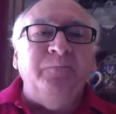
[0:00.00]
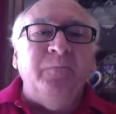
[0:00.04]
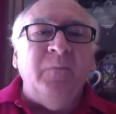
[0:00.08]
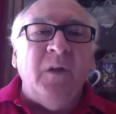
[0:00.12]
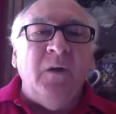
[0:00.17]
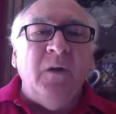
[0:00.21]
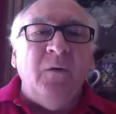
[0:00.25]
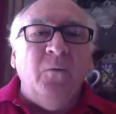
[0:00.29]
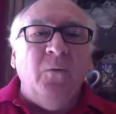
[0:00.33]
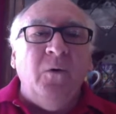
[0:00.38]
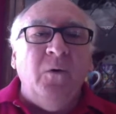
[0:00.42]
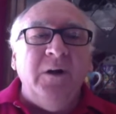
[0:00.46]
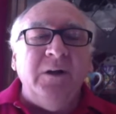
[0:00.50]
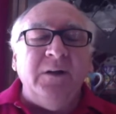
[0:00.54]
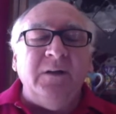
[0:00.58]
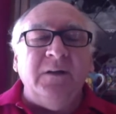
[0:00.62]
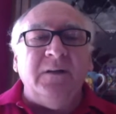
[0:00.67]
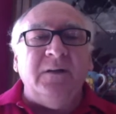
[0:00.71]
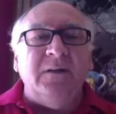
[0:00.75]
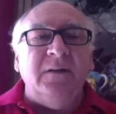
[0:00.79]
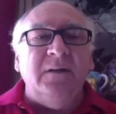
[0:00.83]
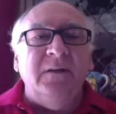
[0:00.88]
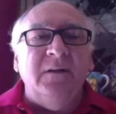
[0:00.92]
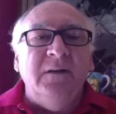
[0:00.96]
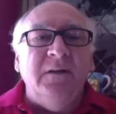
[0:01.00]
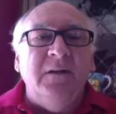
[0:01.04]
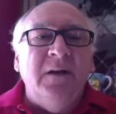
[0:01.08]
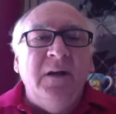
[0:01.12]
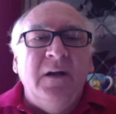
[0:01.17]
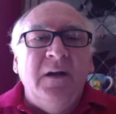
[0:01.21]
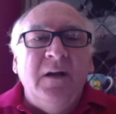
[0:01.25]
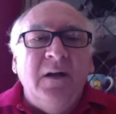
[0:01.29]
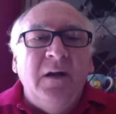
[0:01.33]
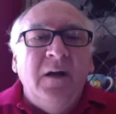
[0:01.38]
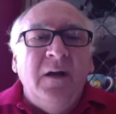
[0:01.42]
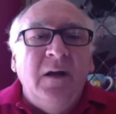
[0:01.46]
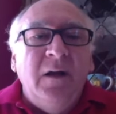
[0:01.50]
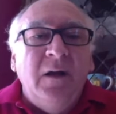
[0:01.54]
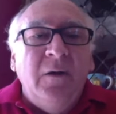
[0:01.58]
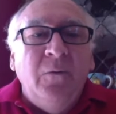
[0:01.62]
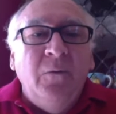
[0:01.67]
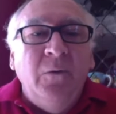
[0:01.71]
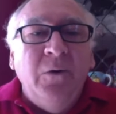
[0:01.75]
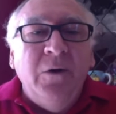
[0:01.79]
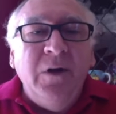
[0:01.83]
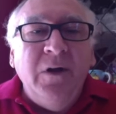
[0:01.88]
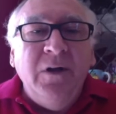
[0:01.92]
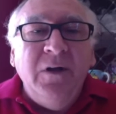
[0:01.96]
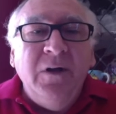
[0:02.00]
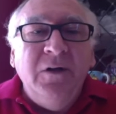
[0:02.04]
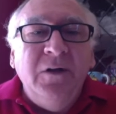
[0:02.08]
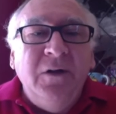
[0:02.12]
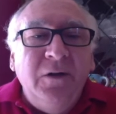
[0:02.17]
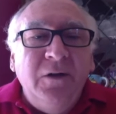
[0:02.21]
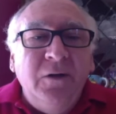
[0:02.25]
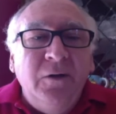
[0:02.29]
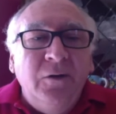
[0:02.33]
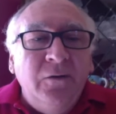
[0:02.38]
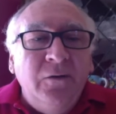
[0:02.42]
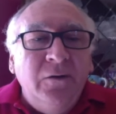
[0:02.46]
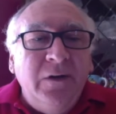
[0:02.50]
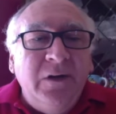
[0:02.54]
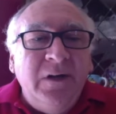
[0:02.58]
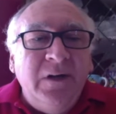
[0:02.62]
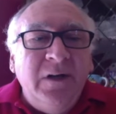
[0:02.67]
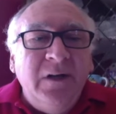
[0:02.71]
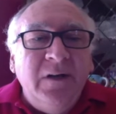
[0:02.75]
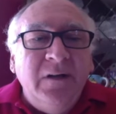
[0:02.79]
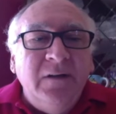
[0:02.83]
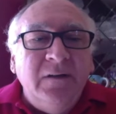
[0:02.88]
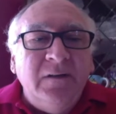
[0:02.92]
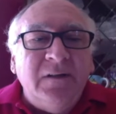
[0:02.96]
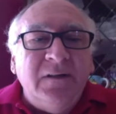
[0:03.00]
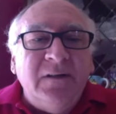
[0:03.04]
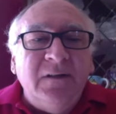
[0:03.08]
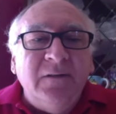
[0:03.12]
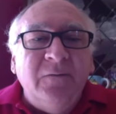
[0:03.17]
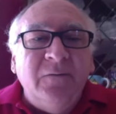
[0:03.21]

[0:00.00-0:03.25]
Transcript: what we're going to do is